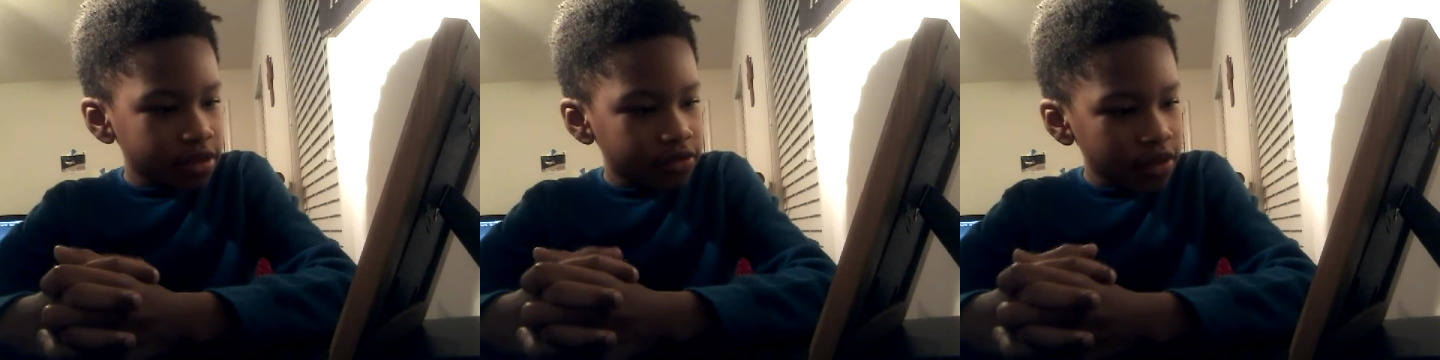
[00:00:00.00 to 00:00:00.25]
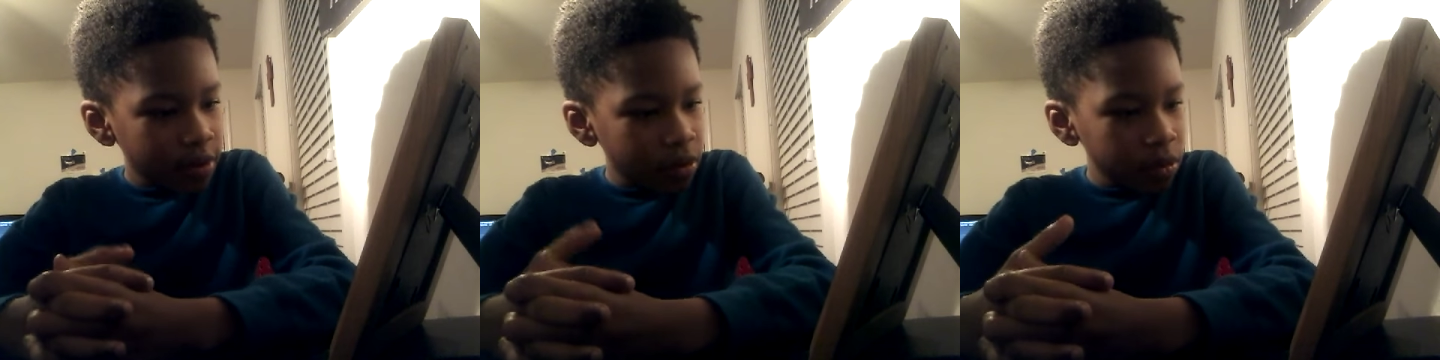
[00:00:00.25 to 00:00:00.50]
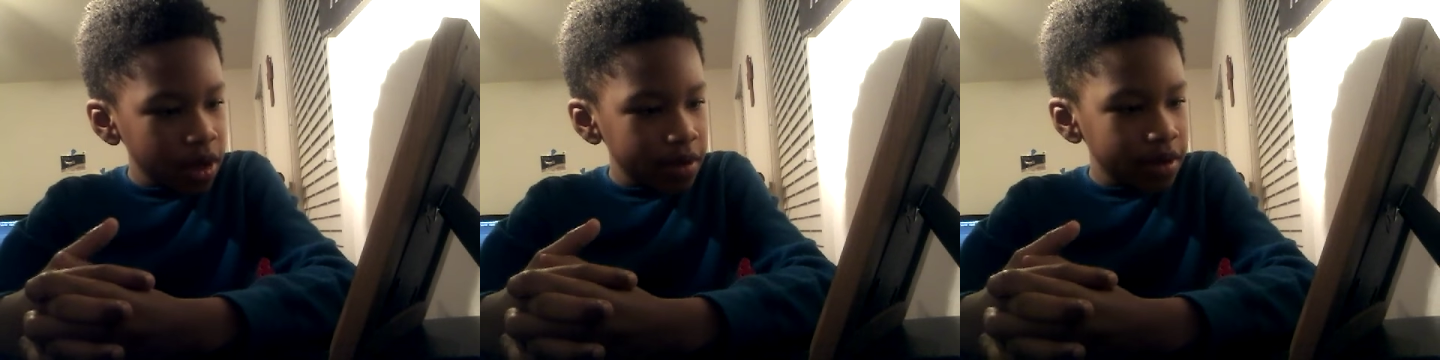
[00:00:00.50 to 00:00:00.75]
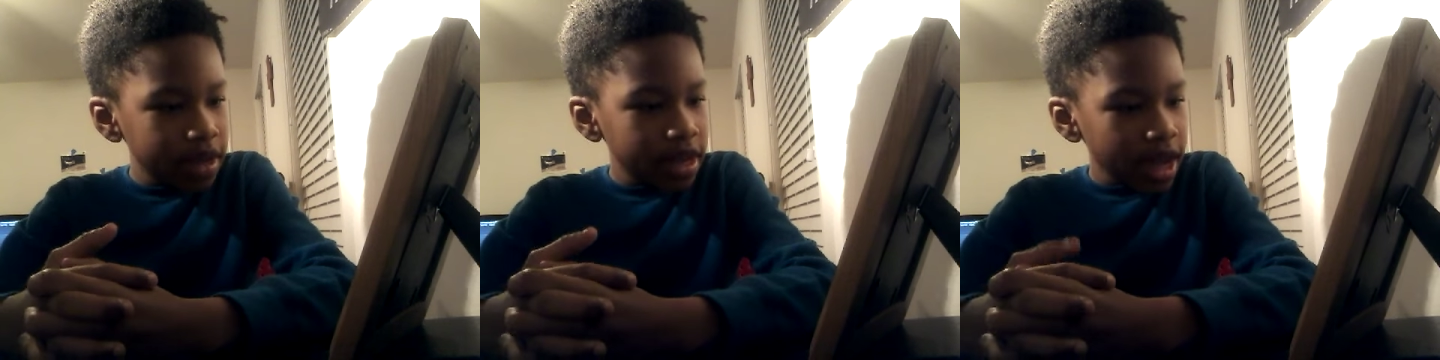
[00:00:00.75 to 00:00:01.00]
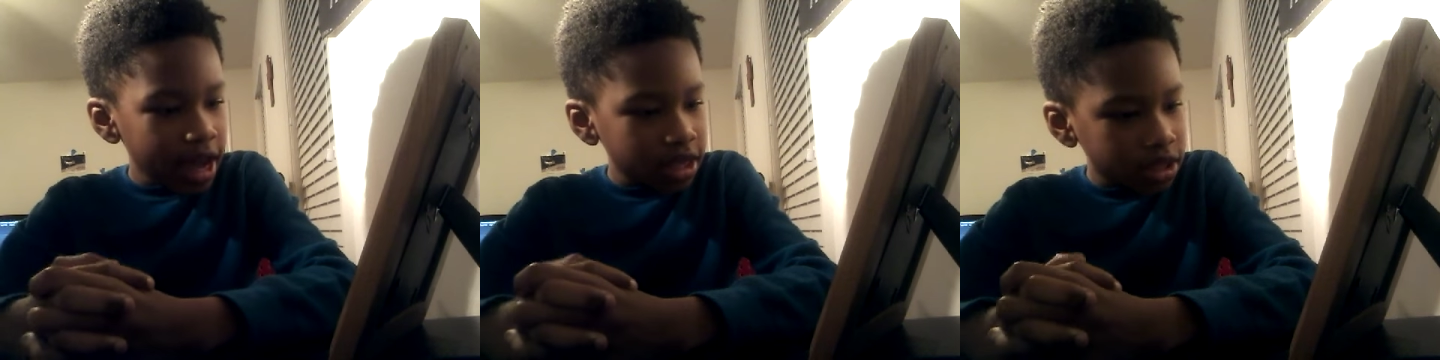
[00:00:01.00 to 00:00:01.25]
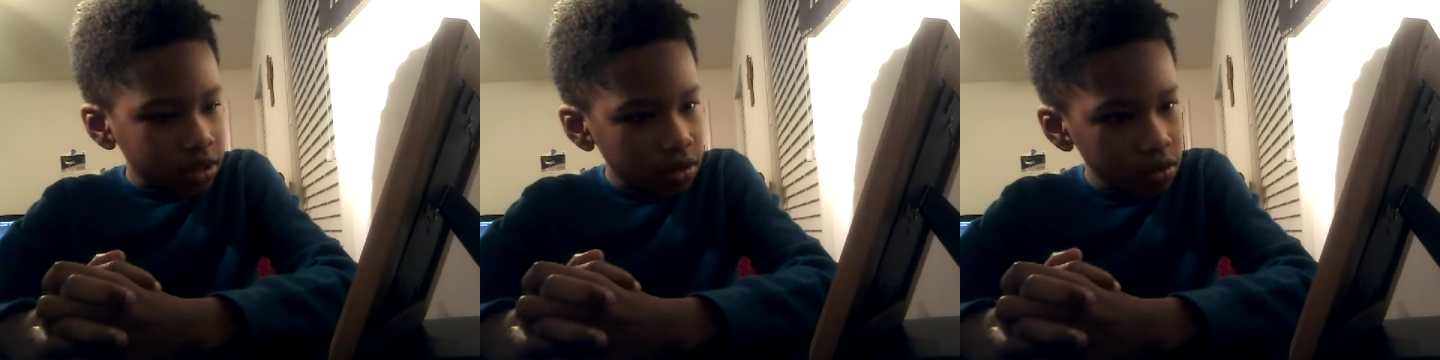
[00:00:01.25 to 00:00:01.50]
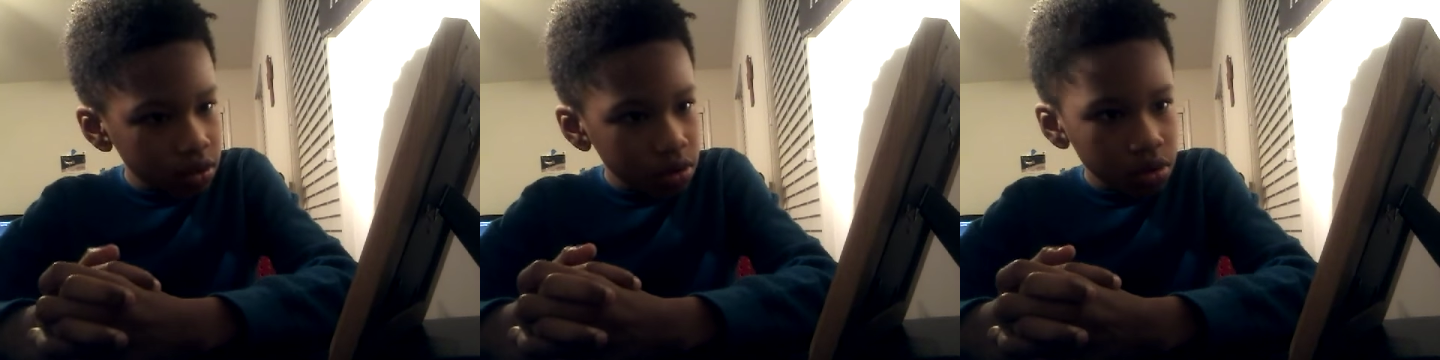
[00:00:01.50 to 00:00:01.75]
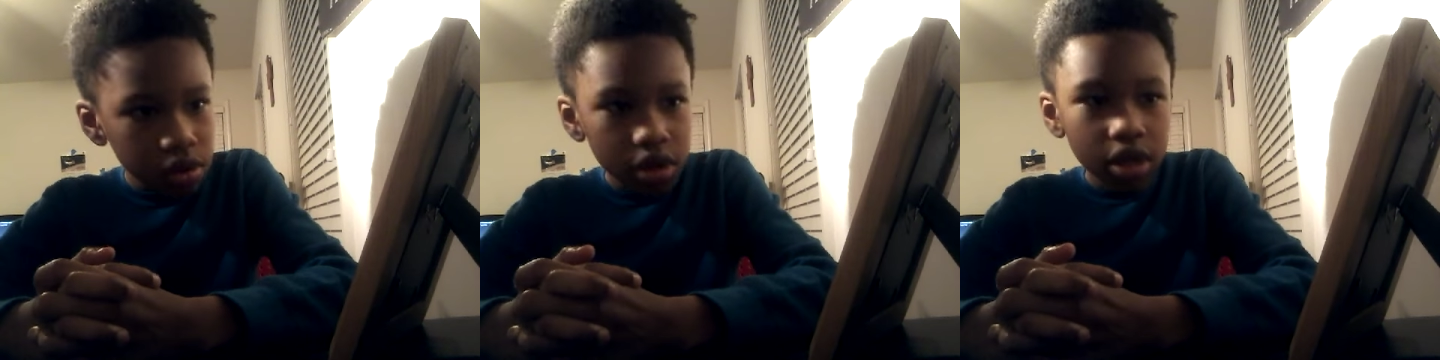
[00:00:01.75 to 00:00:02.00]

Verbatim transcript: February at school.